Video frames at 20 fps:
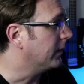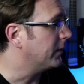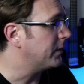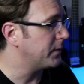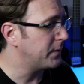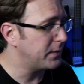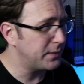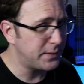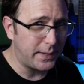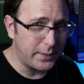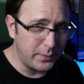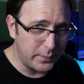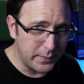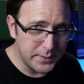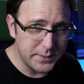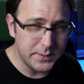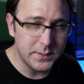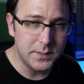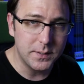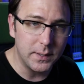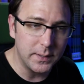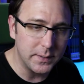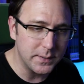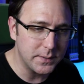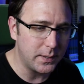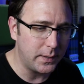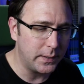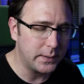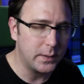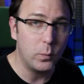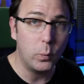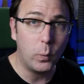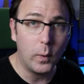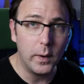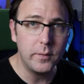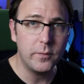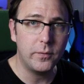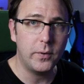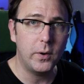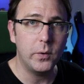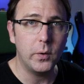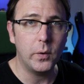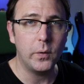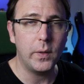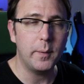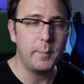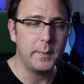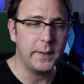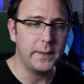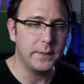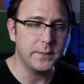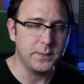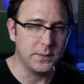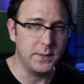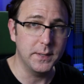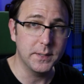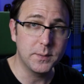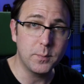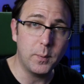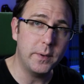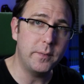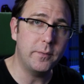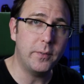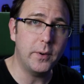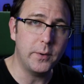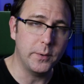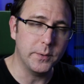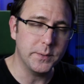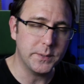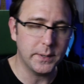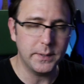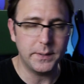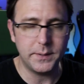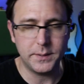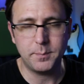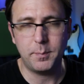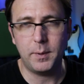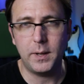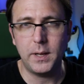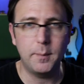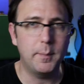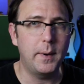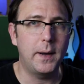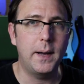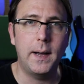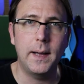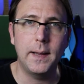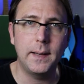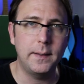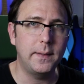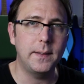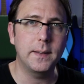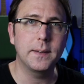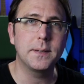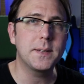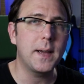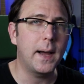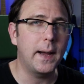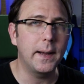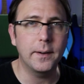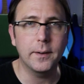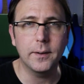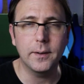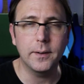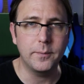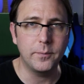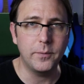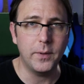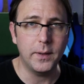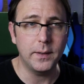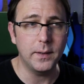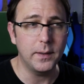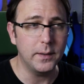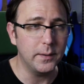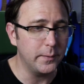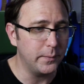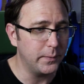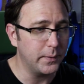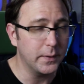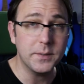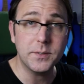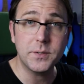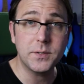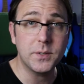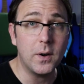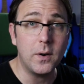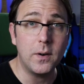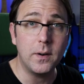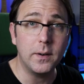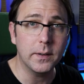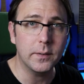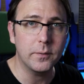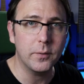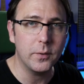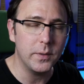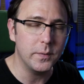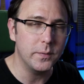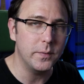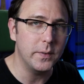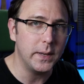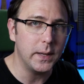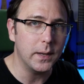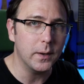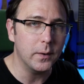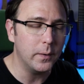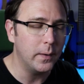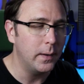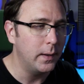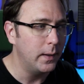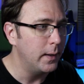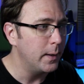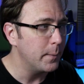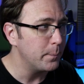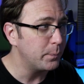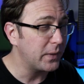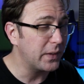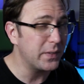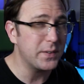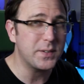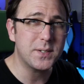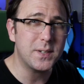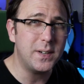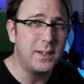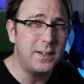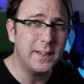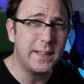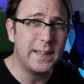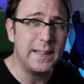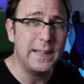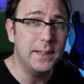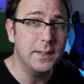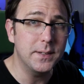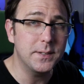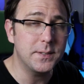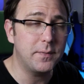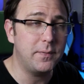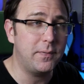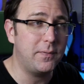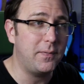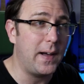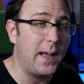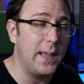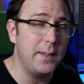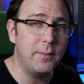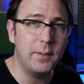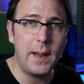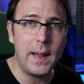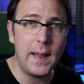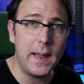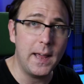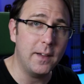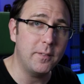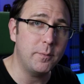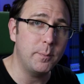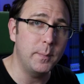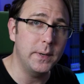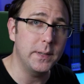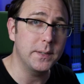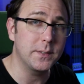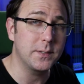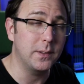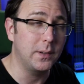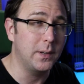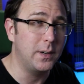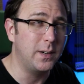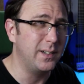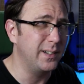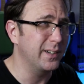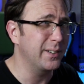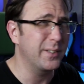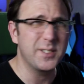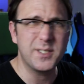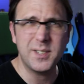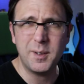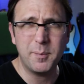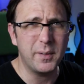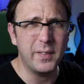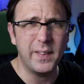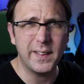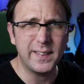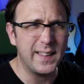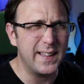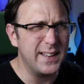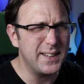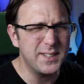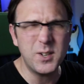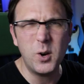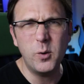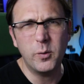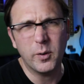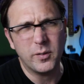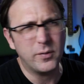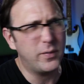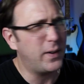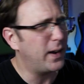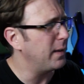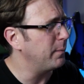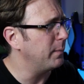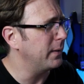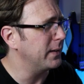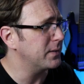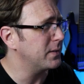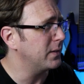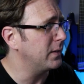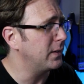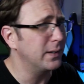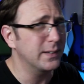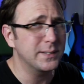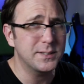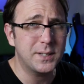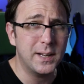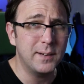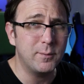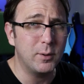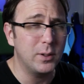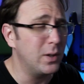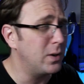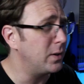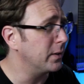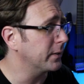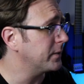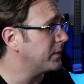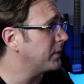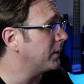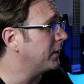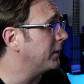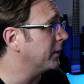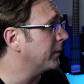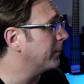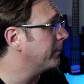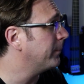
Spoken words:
So since I only selected one photo, that means this one photo is going to display behind the entire song for the video. Now this song is 5.5 minutes long, or something like that. It's over 5 minutes long. It's kind of a long song.